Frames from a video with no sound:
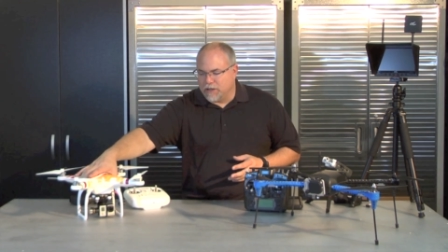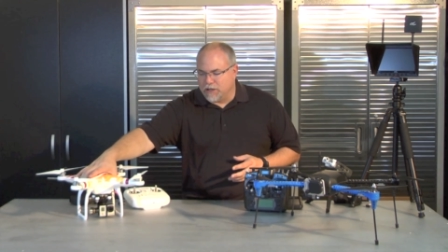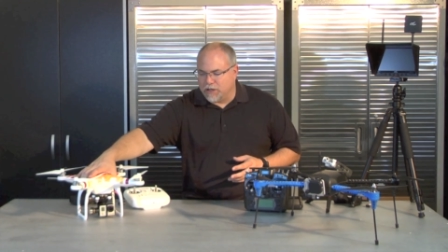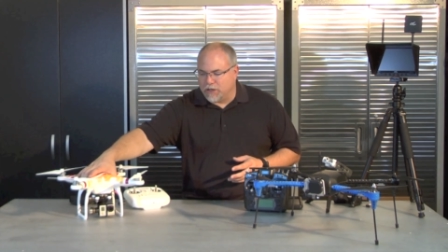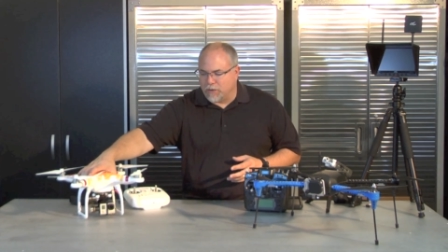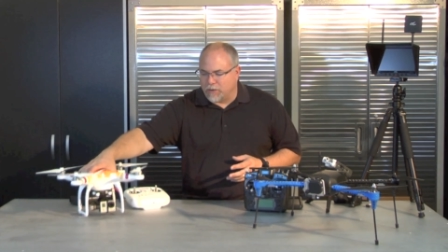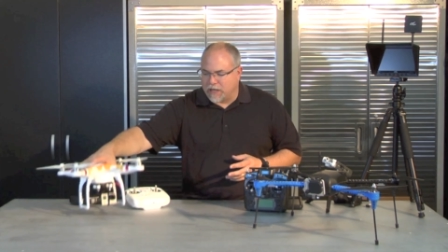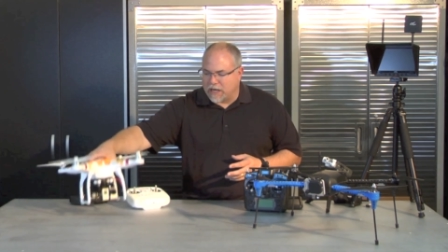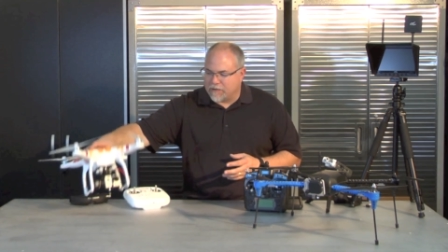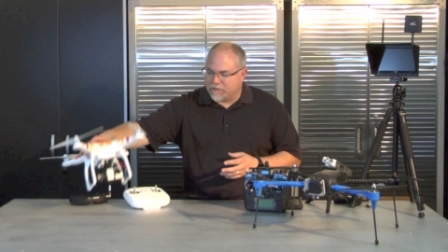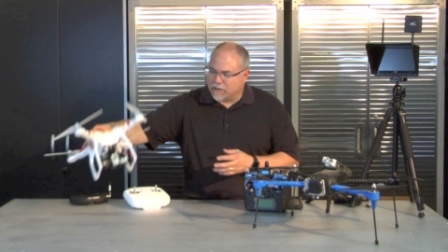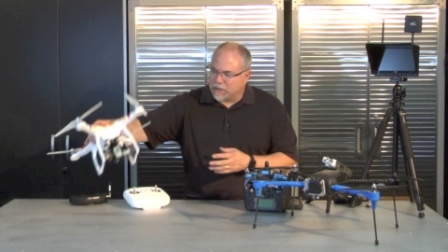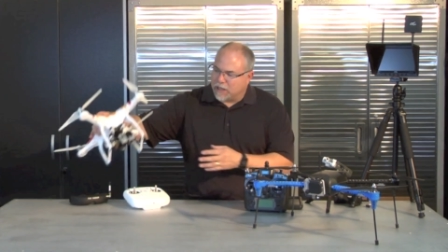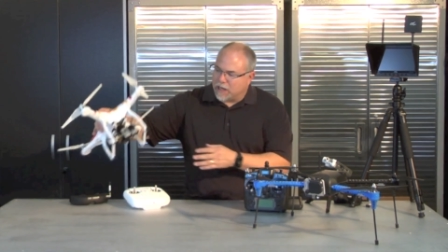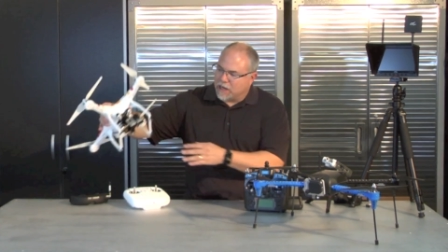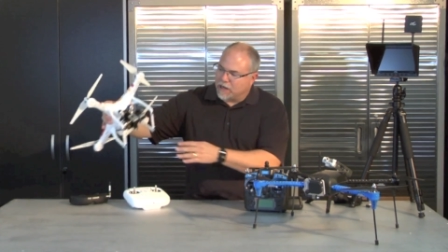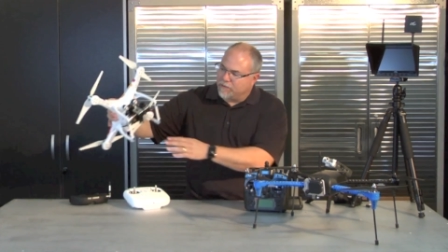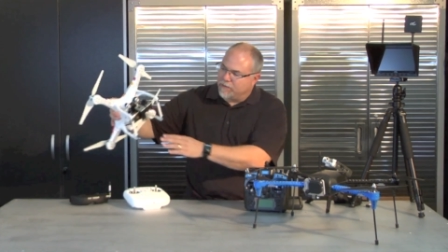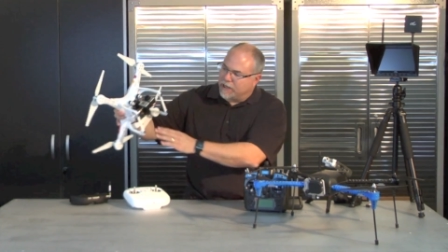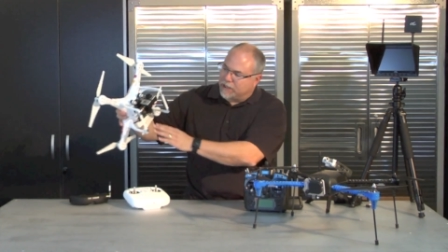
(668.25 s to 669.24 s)
You don't have a
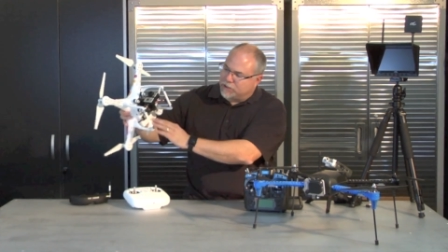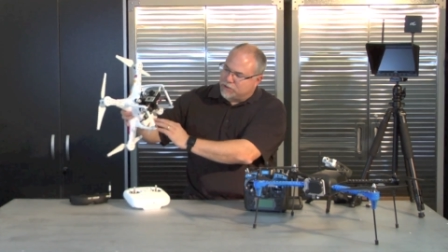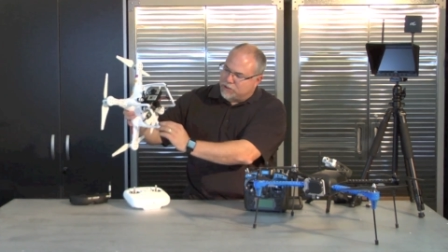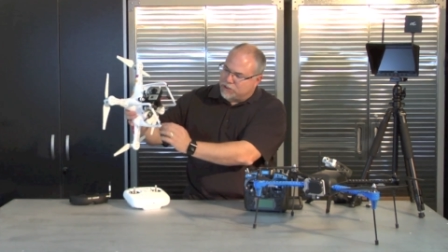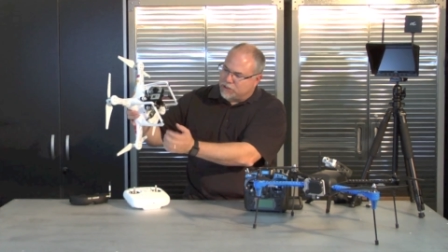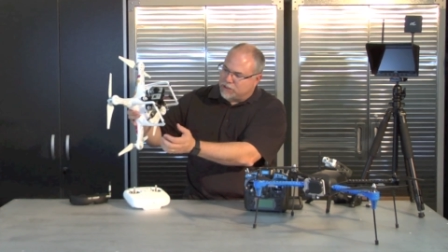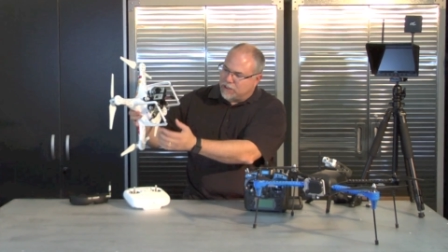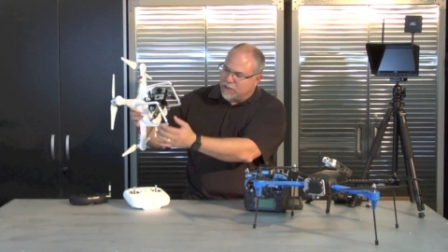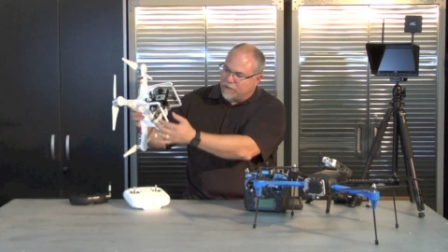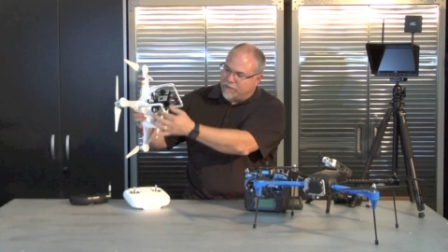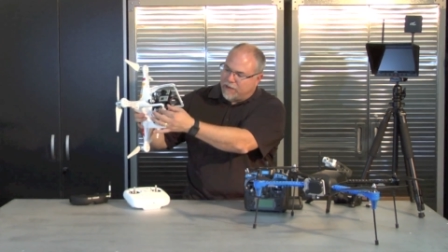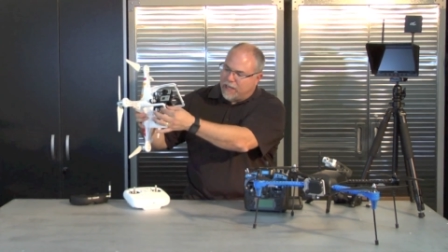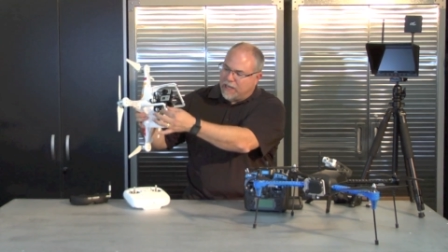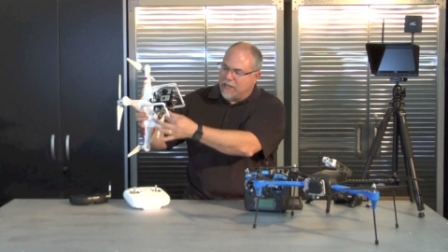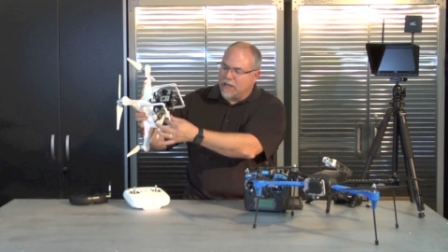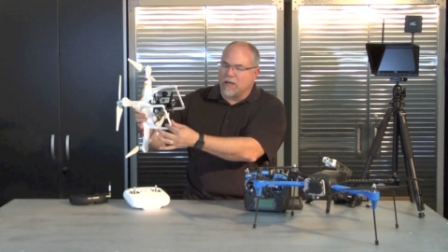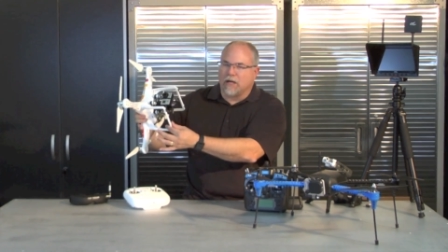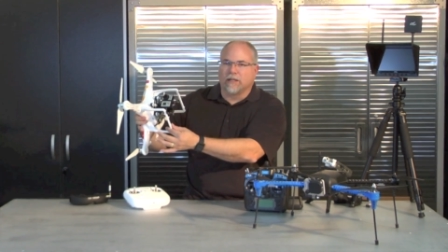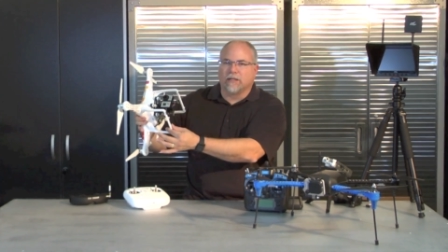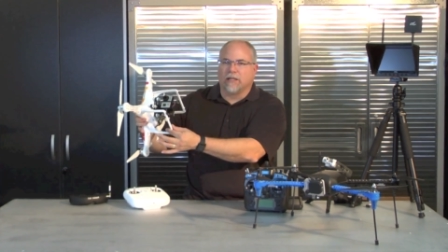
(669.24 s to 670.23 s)
lot of extra stuff
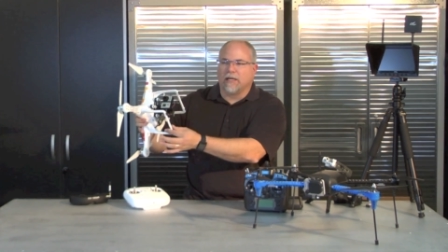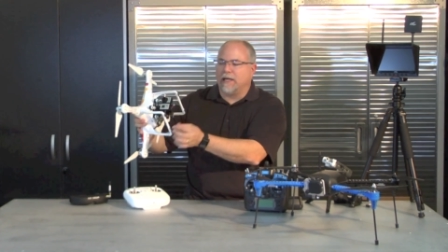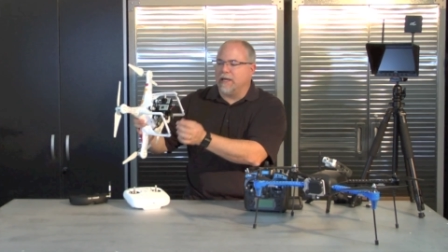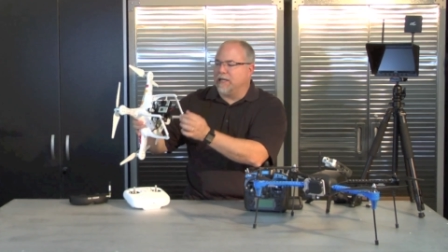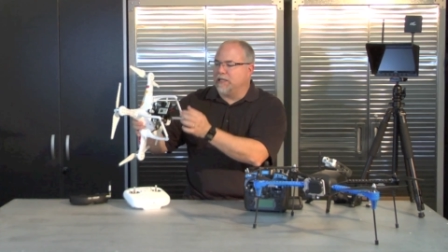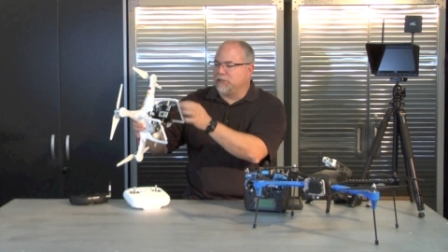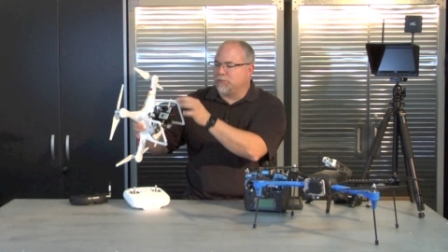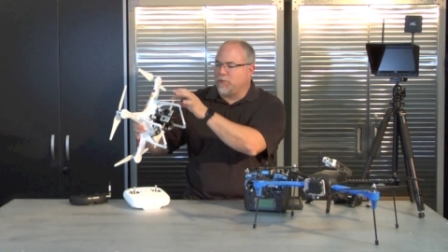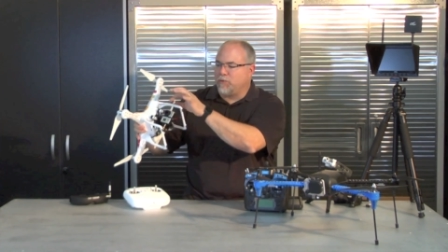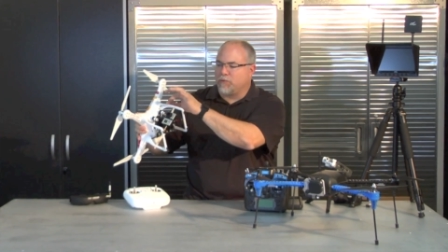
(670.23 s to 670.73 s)
hanging on legs.